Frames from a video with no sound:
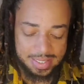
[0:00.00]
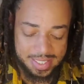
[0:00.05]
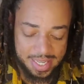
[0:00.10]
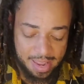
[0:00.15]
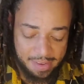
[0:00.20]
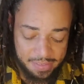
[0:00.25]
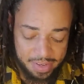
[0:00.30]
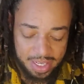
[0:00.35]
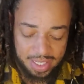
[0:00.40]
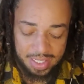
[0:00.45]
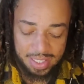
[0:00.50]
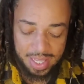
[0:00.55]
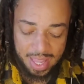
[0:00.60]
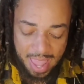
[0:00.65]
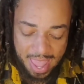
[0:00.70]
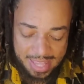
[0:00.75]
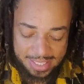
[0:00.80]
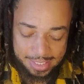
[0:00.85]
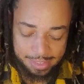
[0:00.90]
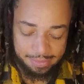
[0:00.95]
definitely
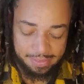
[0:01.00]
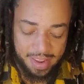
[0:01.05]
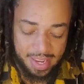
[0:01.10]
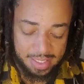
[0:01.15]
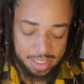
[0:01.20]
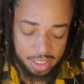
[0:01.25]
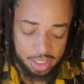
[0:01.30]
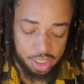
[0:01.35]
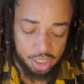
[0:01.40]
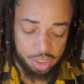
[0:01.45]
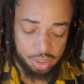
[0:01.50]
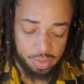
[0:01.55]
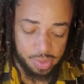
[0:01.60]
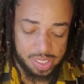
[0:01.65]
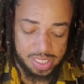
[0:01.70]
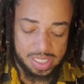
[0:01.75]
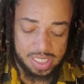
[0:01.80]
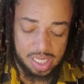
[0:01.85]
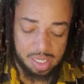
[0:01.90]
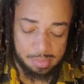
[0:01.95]
has affected you in
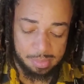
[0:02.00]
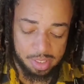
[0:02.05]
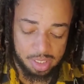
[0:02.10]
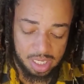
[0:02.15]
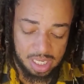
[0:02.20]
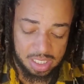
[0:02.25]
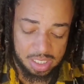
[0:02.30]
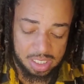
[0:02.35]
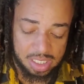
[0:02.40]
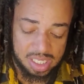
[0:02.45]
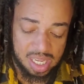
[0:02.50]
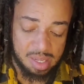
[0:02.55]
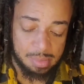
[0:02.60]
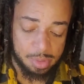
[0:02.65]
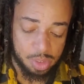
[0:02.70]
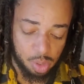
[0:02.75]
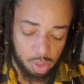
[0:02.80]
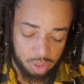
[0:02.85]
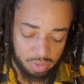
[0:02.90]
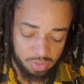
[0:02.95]
some in some
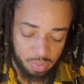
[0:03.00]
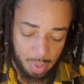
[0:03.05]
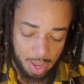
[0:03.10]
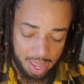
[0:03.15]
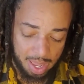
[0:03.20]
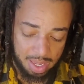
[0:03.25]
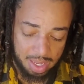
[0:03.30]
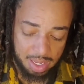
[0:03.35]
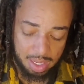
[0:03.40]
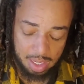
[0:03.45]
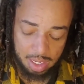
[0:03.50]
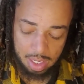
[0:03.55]
sort of way.